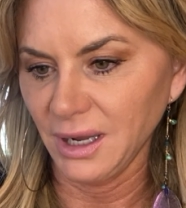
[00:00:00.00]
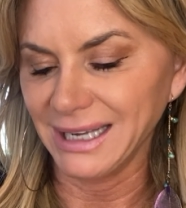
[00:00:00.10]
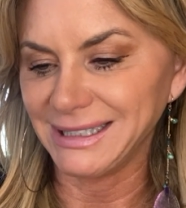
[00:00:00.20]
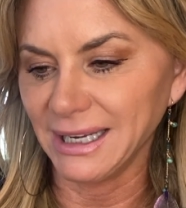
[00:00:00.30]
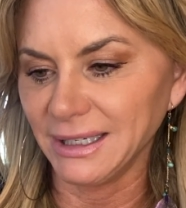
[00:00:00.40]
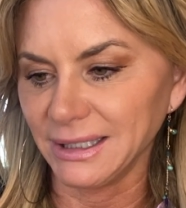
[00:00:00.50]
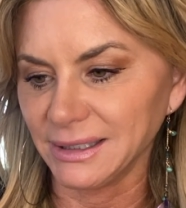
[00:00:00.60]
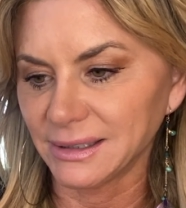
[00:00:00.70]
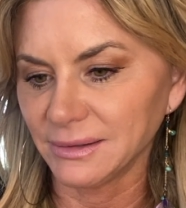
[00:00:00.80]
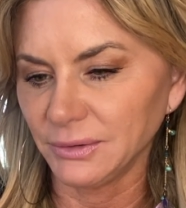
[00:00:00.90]

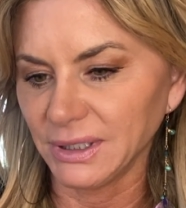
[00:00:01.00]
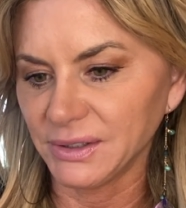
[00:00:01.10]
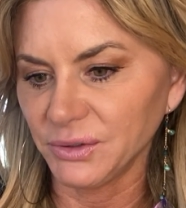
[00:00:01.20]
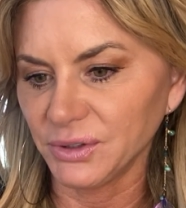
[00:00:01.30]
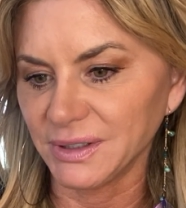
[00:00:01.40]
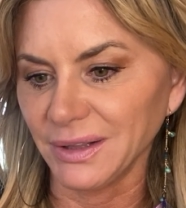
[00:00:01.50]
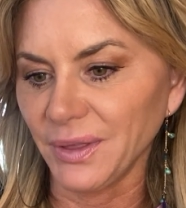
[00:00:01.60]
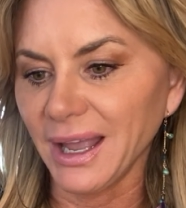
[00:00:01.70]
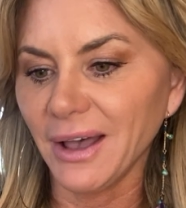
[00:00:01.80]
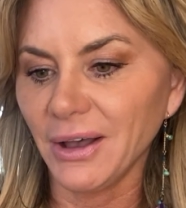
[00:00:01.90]
identities. That's interesting.
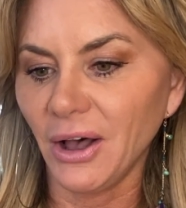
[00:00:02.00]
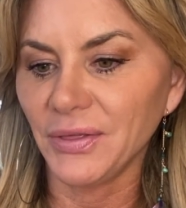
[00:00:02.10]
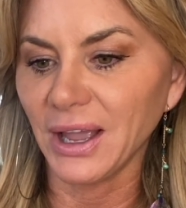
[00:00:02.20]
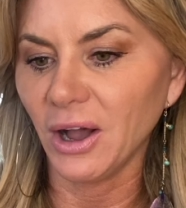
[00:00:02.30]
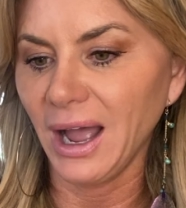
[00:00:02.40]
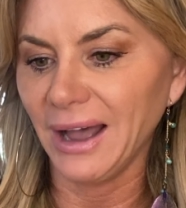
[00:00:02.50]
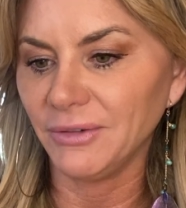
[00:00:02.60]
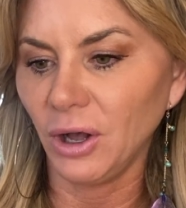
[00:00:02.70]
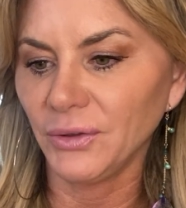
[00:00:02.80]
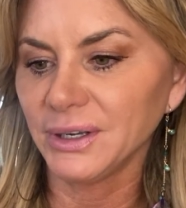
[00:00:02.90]
They have they have
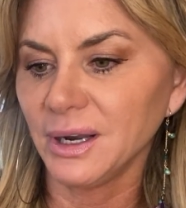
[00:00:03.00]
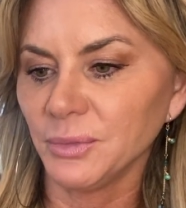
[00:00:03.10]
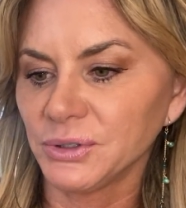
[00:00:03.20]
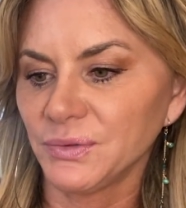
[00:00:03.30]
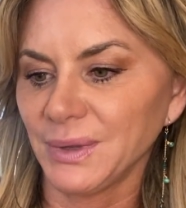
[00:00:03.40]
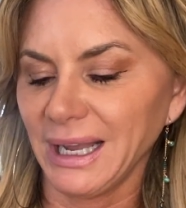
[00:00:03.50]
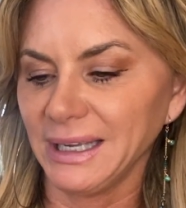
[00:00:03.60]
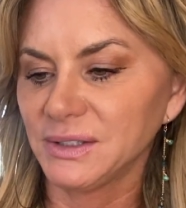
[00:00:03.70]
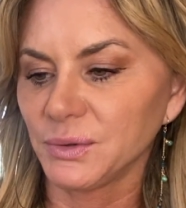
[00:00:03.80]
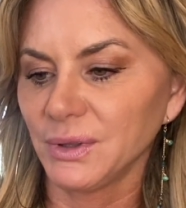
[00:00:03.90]
all the numbers from the
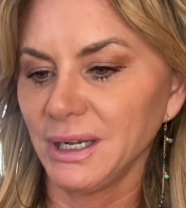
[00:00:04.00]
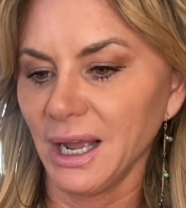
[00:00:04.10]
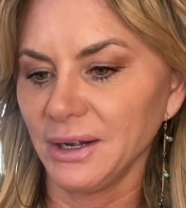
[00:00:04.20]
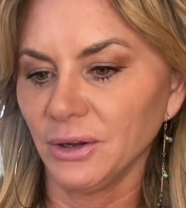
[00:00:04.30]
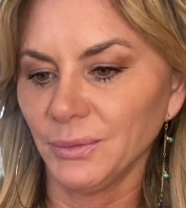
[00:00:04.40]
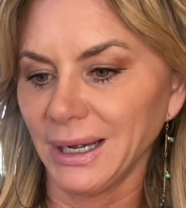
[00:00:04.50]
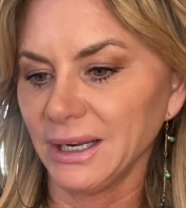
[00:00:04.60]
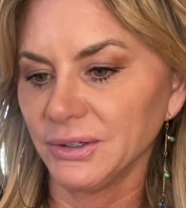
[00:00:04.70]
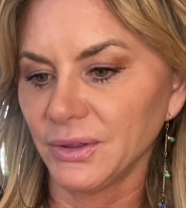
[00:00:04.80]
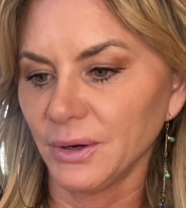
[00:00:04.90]
ace through the nine already
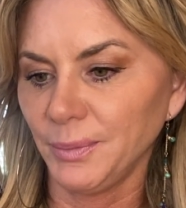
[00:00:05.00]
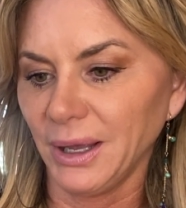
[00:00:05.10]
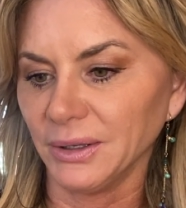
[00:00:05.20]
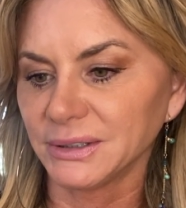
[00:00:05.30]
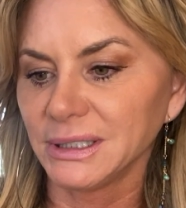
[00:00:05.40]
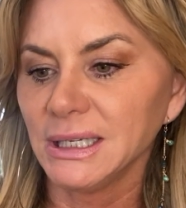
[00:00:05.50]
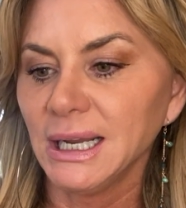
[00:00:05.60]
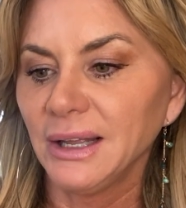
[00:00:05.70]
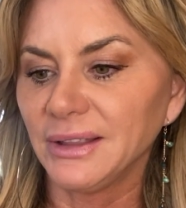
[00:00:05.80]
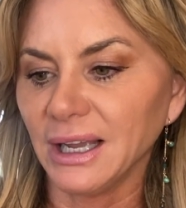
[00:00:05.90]
under their belt.
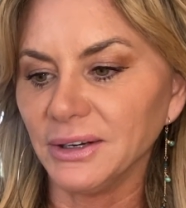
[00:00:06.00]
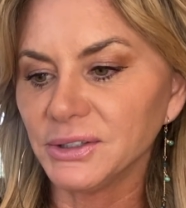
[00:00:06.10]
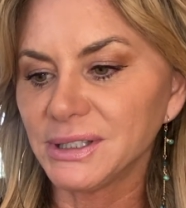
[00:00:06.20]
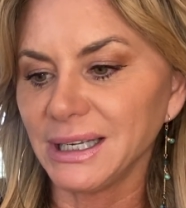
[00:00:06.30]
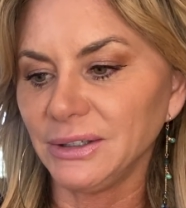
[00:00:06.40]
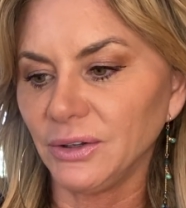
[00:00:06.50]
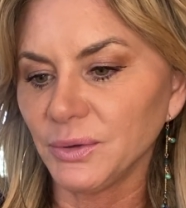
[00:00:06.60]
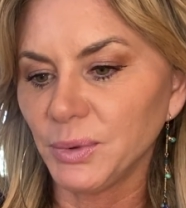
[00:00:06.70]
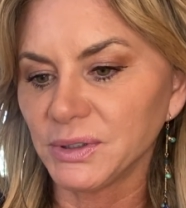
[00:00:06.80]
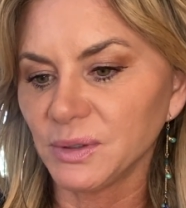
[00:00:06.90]
They understand all the
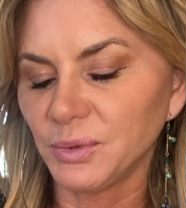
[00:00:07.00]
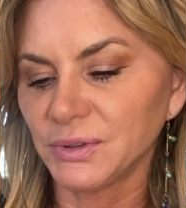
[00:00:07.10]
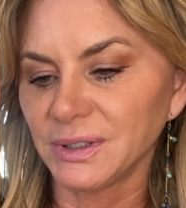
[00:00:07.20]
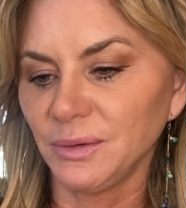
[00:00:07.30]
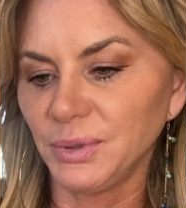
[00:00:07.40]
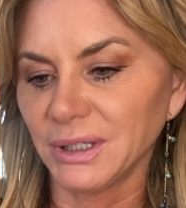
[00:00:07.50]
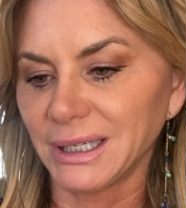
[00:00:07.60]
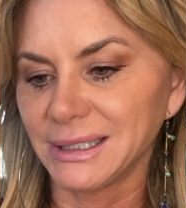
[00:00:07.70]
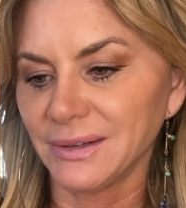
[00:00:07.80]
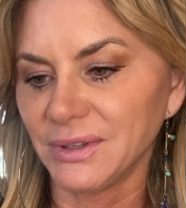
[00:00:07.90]
principles and
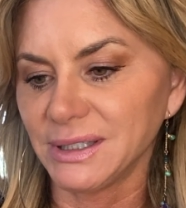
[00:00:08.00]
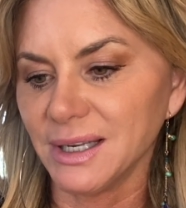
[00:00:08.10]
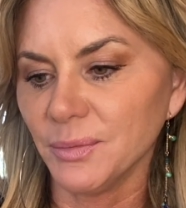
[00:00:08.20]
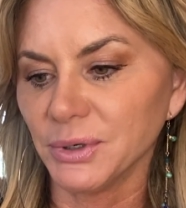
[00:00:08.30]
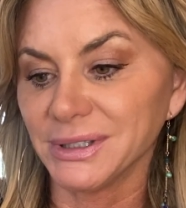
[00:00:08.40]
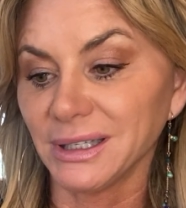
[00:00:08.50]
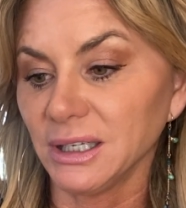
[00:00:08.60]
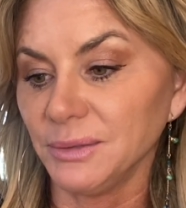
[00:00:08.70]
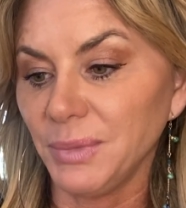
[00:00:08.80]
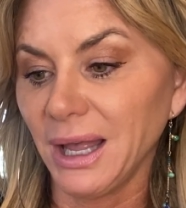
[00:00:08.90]
abilities of these numbers and
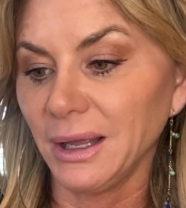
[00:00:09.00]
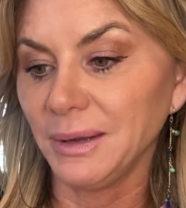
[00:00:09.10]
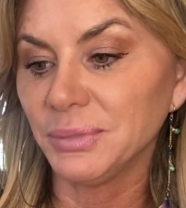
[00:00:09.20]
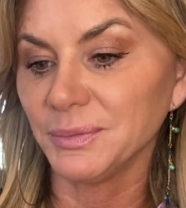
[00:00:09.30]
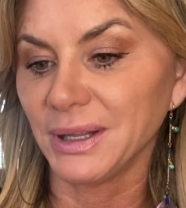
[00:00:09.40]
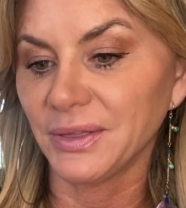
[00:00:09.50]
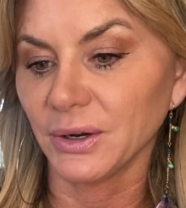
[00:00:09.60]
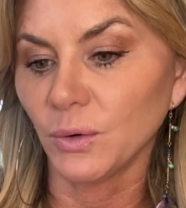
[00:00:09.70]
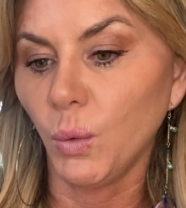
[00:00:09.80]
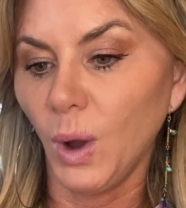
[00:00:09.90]
can imp implement
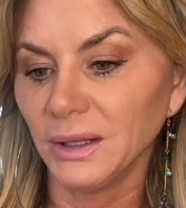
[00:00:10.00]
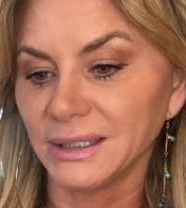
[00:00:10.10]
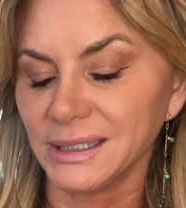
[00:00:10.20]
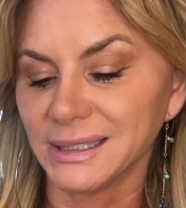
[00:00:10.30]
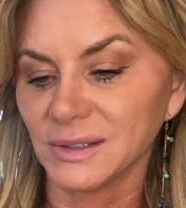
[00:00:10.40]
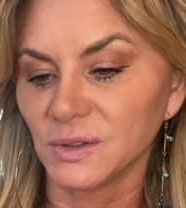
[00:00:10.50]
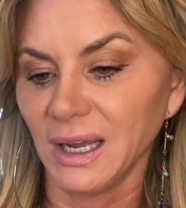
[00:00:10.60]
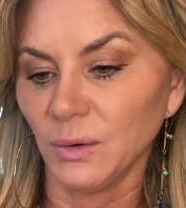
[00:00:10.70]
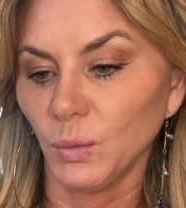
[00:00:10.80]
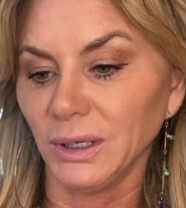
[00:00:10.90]
their qualities as,
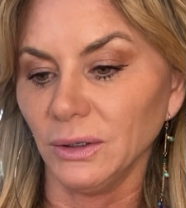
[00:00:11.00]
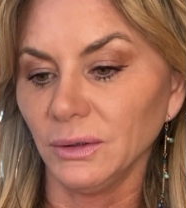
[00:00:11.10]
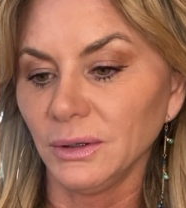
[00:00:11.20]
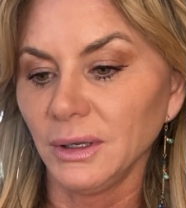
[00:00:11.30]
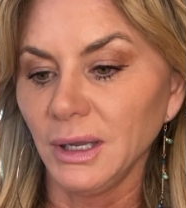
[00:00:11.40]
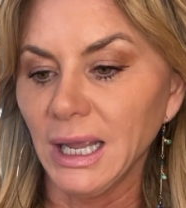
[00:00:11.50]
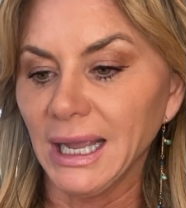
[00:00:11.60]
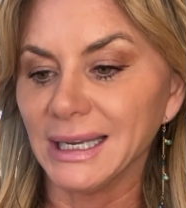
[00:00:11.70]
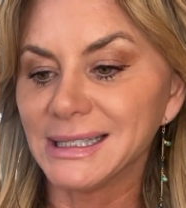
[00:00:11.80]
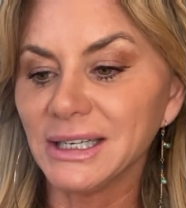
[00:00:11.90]
at will.
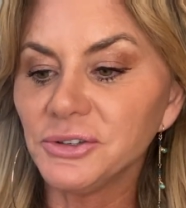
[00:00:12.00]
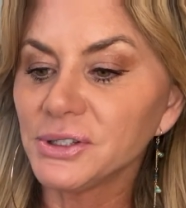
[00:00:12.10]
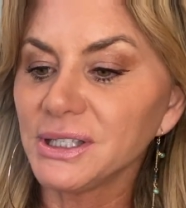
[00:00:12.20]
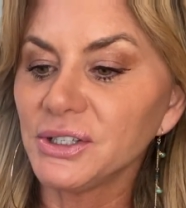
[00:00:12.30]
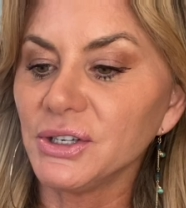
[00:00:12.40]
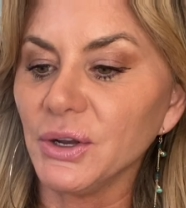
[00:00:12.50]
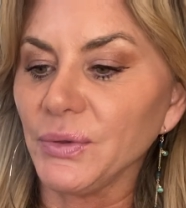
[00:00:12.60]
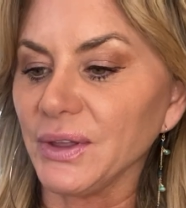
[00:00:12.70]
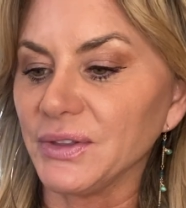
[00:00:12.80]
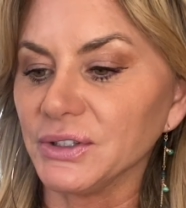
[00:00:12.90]
It is interesting to note
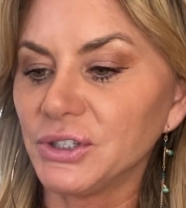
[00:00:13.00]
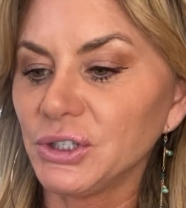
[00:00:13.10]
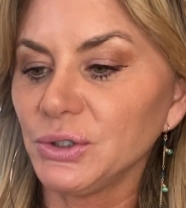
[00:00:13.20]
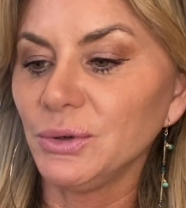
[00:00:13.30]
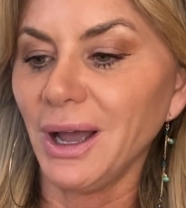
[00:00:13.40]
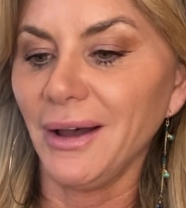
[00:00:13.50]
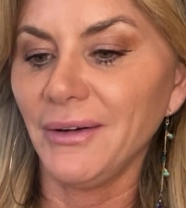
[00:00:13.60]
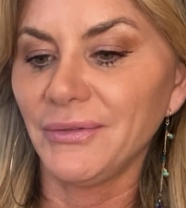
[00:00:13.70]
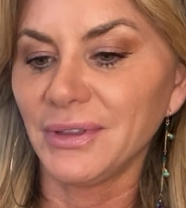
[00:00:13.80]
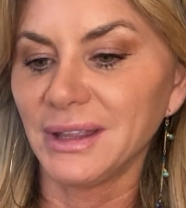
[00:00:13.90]
that the two
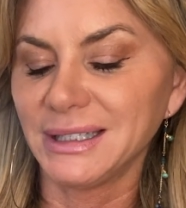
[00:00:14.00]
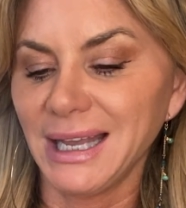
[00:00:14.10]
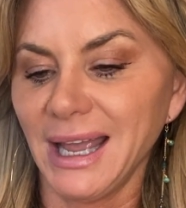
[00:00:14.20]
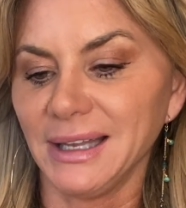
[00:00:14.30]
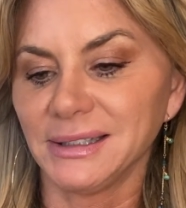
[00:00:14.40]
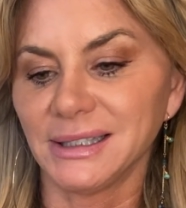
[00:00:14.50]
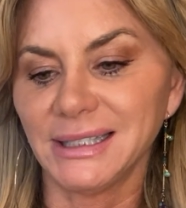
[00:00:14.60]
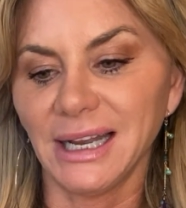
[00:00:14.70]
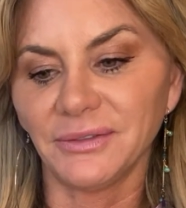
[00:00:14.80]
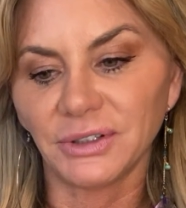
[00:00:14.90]
of the tens, the
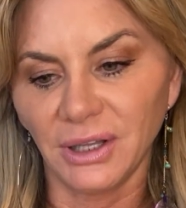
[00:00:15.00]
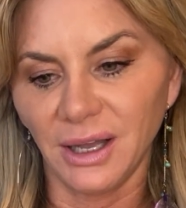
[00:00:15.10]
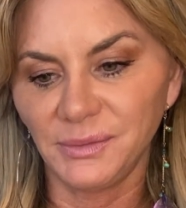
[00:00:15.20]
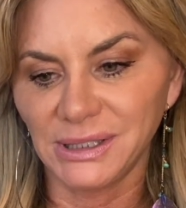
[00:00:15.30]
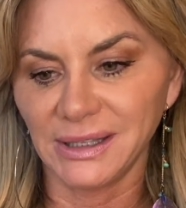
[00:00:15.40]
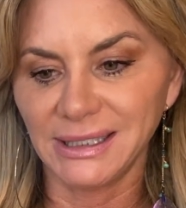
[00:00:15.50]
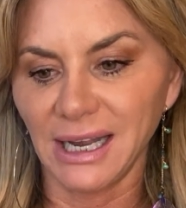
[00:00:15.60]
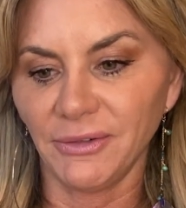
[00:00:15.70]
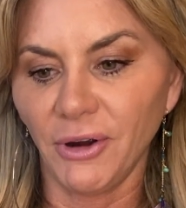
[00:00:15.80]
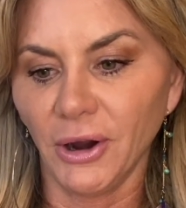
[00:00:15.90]
ten of clubs and the
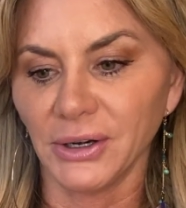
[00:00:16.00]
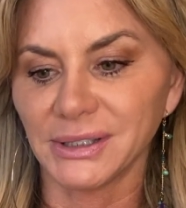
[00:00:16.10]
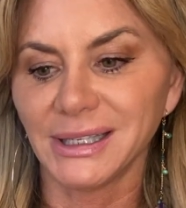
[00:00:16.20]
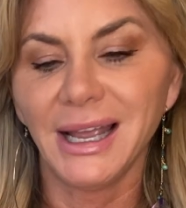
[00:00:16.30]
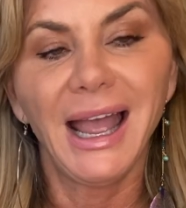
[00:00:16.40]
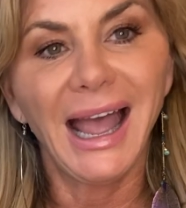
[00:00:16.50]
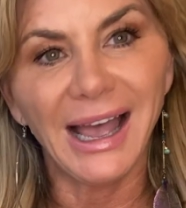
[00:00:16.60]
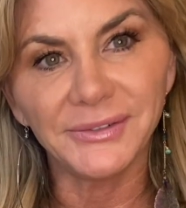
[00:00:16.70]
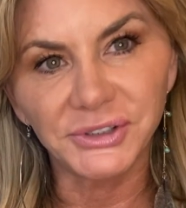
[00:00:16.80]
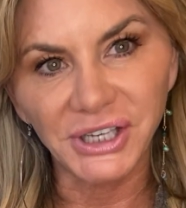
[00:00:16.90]
ten of hearts,
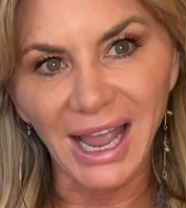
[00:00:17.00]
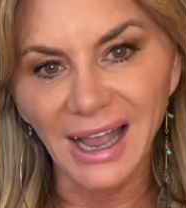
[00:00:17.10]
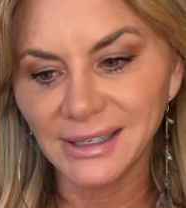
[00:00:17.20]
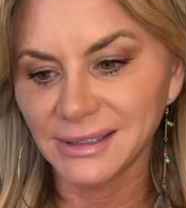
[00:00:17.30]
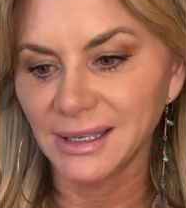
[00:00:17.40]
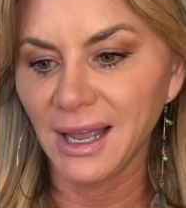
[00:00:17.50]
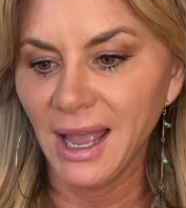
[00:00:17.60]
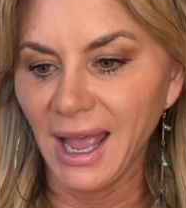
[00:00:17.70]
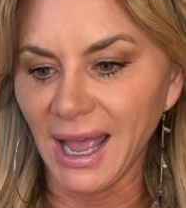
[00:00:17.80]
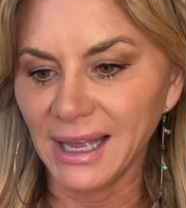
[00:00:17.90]
have jacks
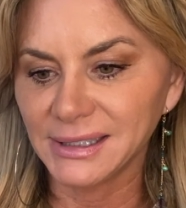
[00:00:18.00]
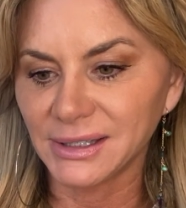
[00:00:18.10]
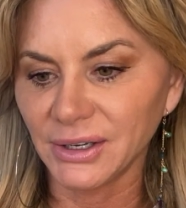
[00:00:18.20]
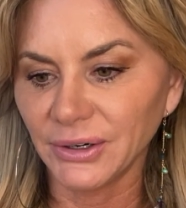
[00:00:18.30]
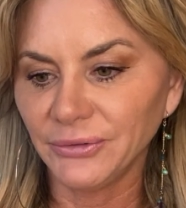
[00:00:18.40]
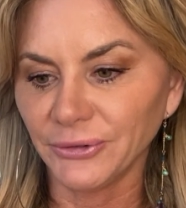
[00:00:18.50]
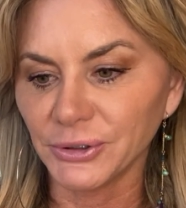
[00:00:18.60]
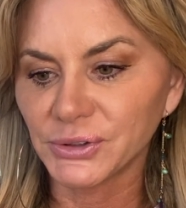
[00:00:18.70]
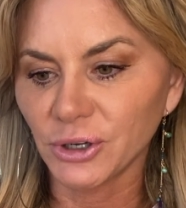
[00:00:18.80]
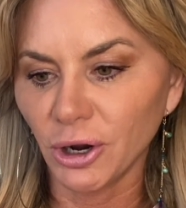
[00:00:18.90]
as their
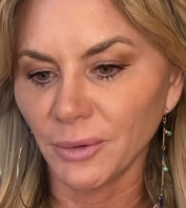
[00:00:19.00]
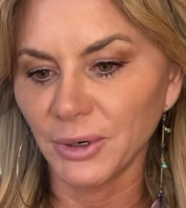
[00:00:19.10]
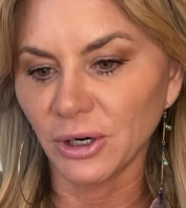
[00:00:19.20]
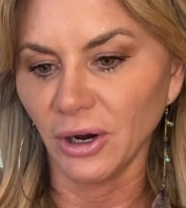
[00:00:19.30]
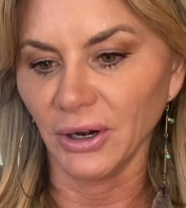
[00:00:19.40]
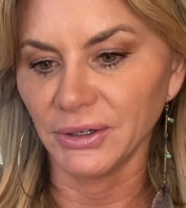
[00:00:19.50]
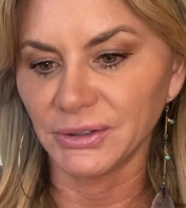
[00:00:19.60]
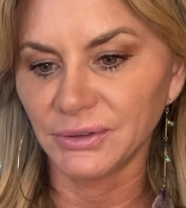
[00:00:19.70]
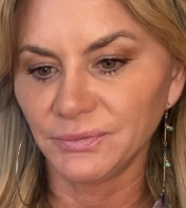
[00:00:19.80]
first karma card.